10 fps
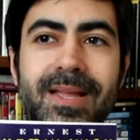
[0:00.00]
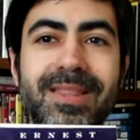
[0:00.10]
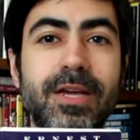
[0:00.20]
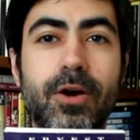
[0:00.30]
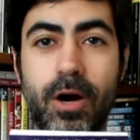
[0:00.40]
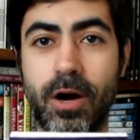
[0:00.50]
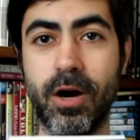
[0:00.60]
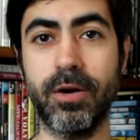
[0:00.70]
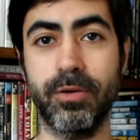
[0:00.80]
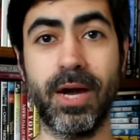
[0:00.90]
There
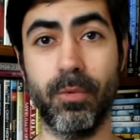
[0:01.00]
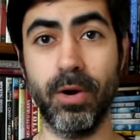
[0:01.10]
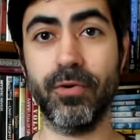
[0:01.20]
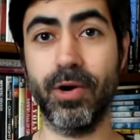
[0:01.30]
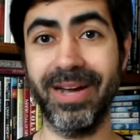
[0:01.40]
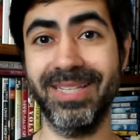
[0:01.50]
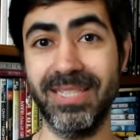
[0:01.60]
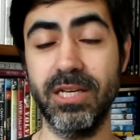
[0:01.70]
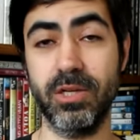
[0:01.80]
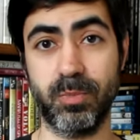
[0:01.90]
are, however,
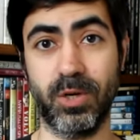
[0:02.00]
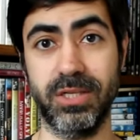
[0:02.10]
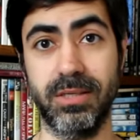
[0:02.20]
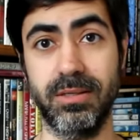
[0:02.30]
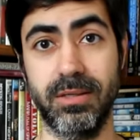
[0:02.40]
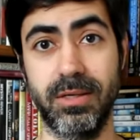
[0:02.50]
ideas present